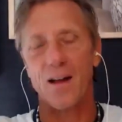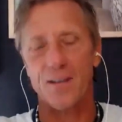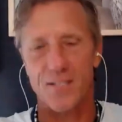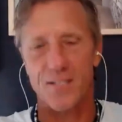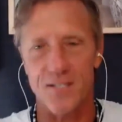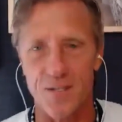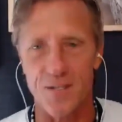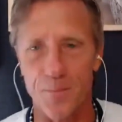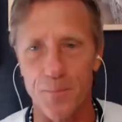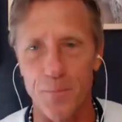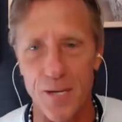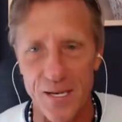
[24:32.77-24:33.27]

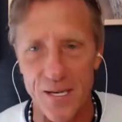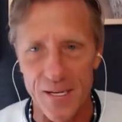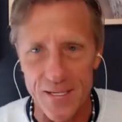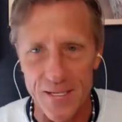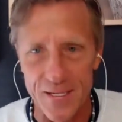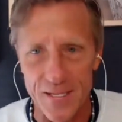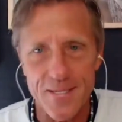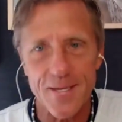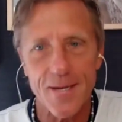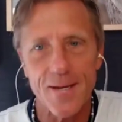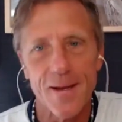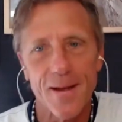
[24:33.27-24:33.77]

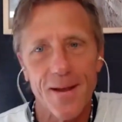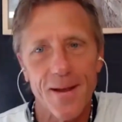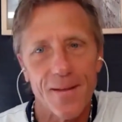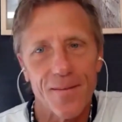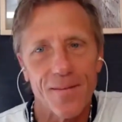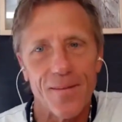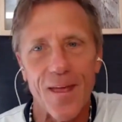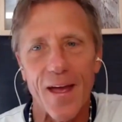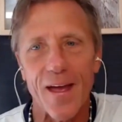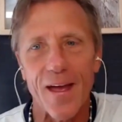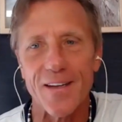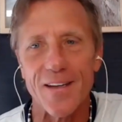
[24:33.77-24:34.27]
masterpiece
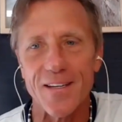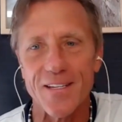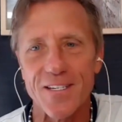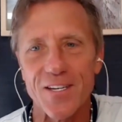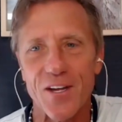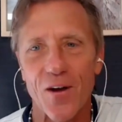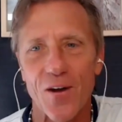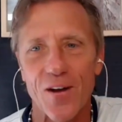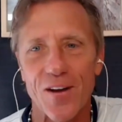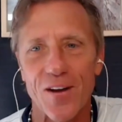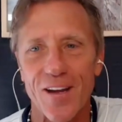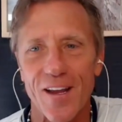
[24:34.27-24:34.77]
that
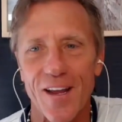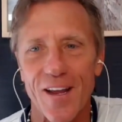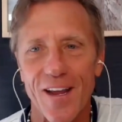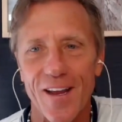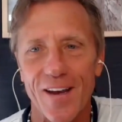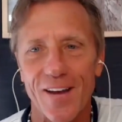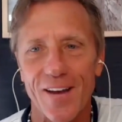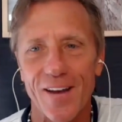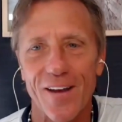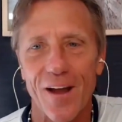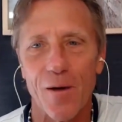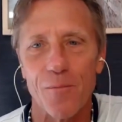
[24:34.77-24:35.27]
is going
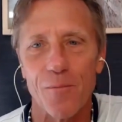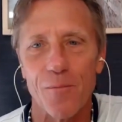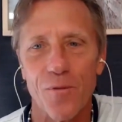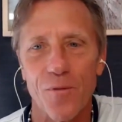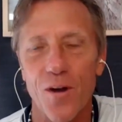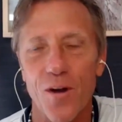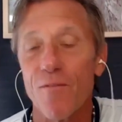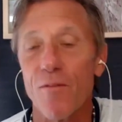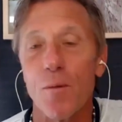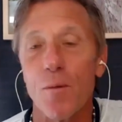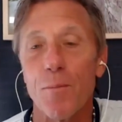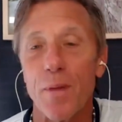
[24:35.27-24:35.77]
to end up
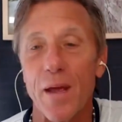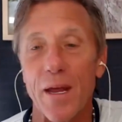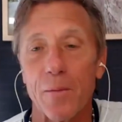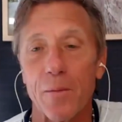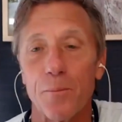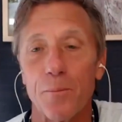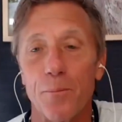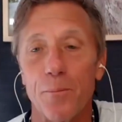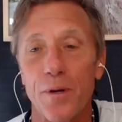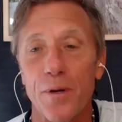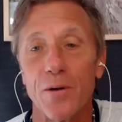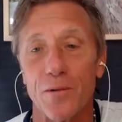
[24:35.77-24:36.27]
yeah, never yeah.
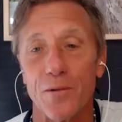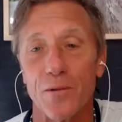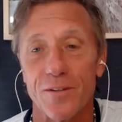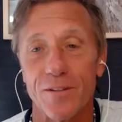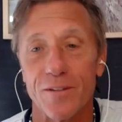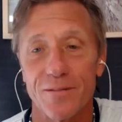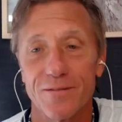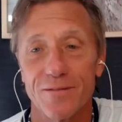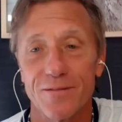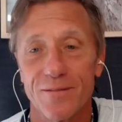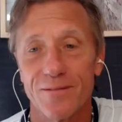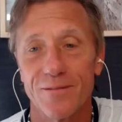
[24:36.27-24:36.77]
being
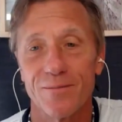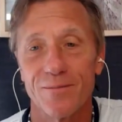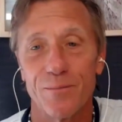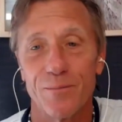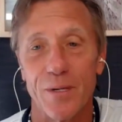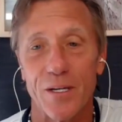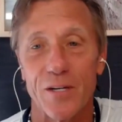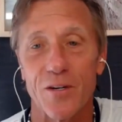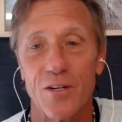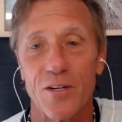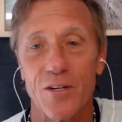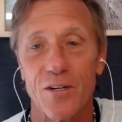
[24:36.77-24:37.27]
built
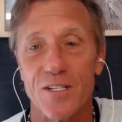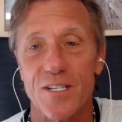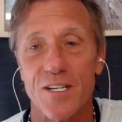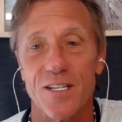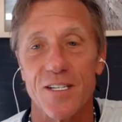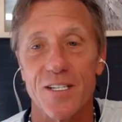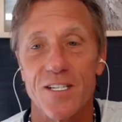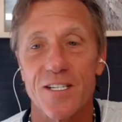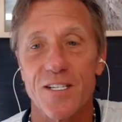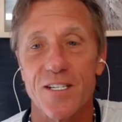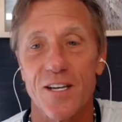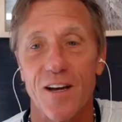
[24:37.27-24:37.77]

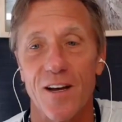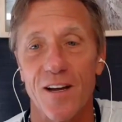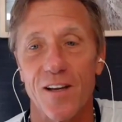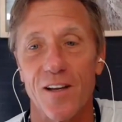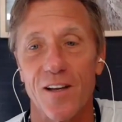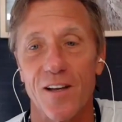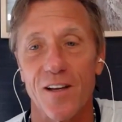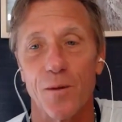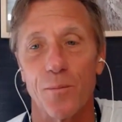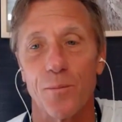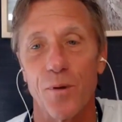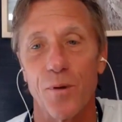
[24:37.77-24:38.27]
because it's
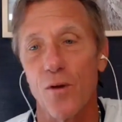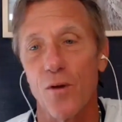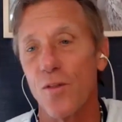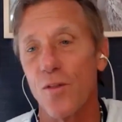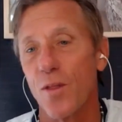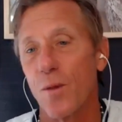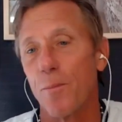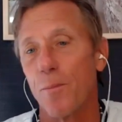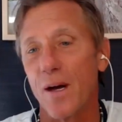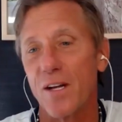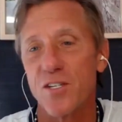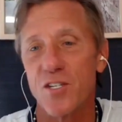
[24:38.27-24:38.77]
uh, going to
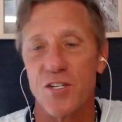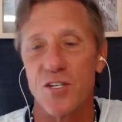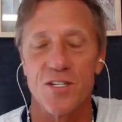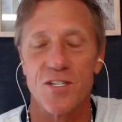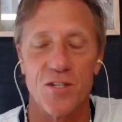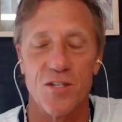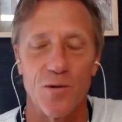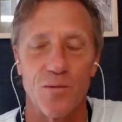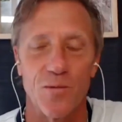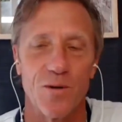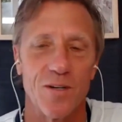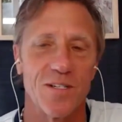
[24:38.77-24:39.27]
blow the
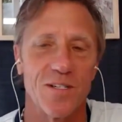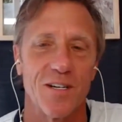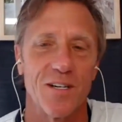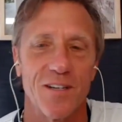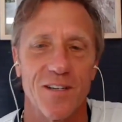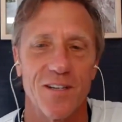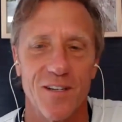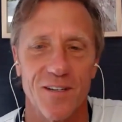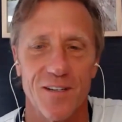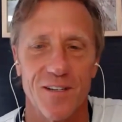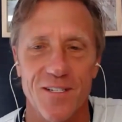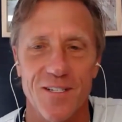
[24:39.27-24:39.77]
budget so
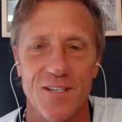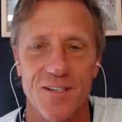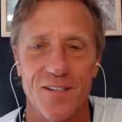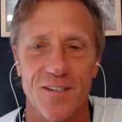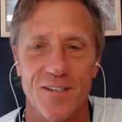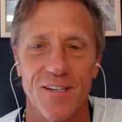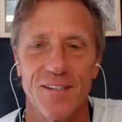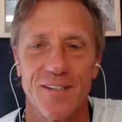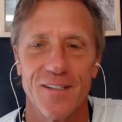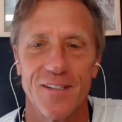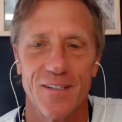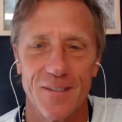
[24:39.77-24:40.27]

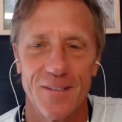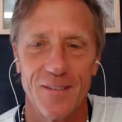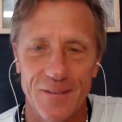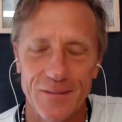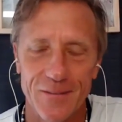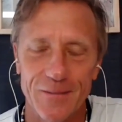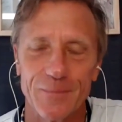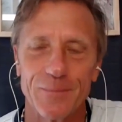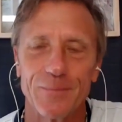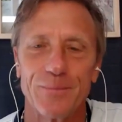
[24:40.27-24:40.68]
ridiculously.